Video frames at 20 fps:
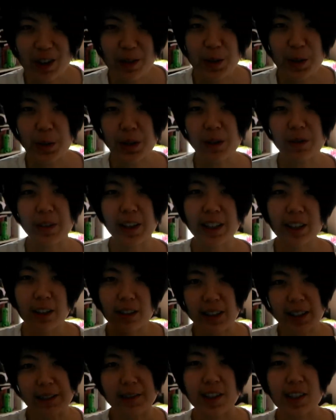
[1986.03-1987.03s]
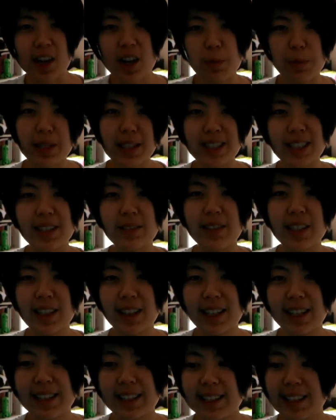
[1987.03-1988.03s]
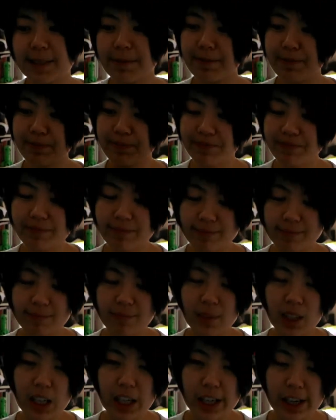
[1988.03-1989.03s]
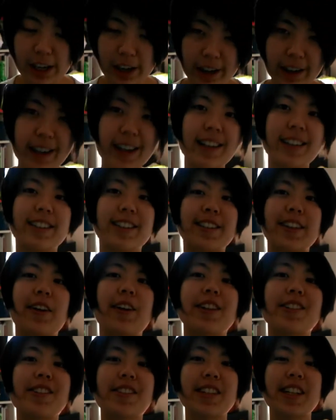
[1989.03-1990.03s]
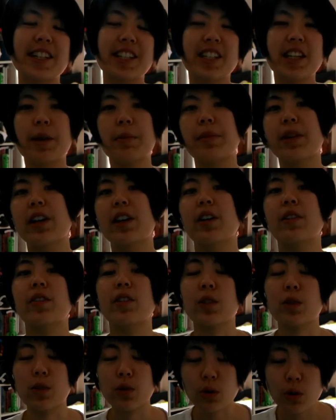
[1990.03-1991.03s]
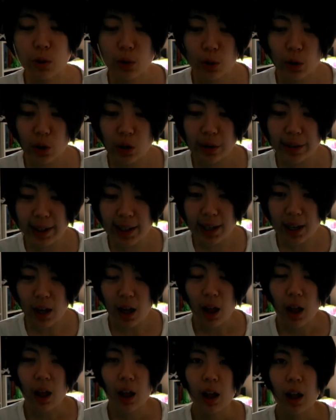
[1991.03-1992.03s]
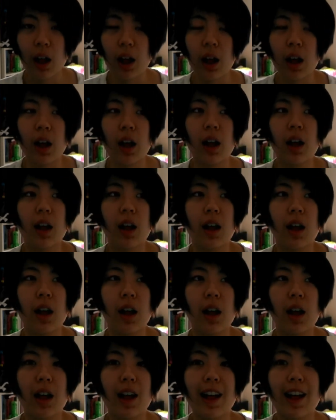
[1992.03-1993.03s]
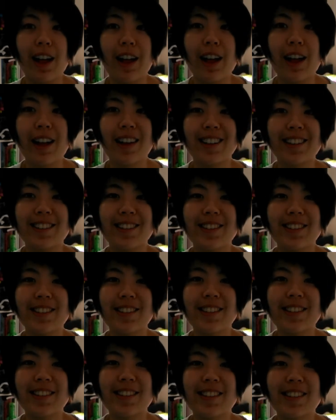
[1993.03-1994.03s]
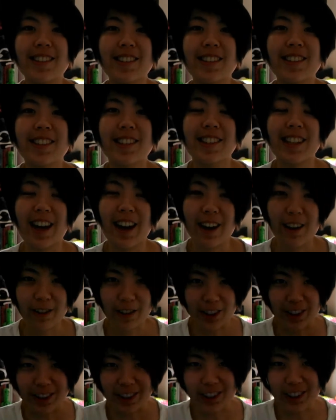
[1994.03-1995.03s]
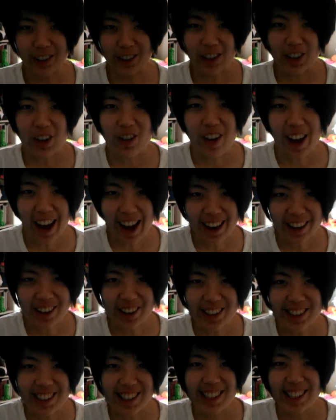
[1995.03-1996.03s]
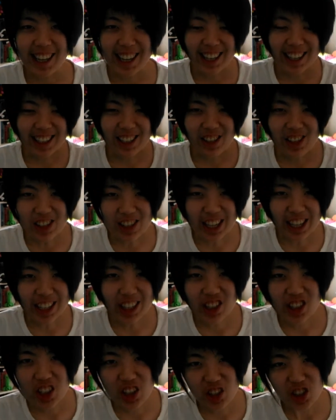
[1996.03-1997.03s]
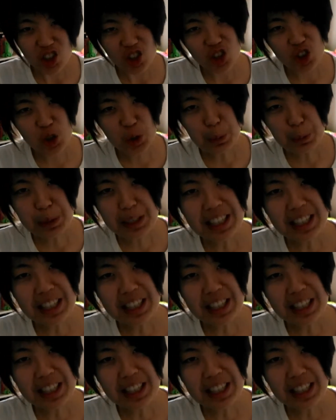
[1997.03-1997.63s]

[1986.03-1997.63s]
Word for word: you want to find out lifestyle productivity things. Okay, so until next time, be the hero of your own story. And I have a little new add-on in addition to be the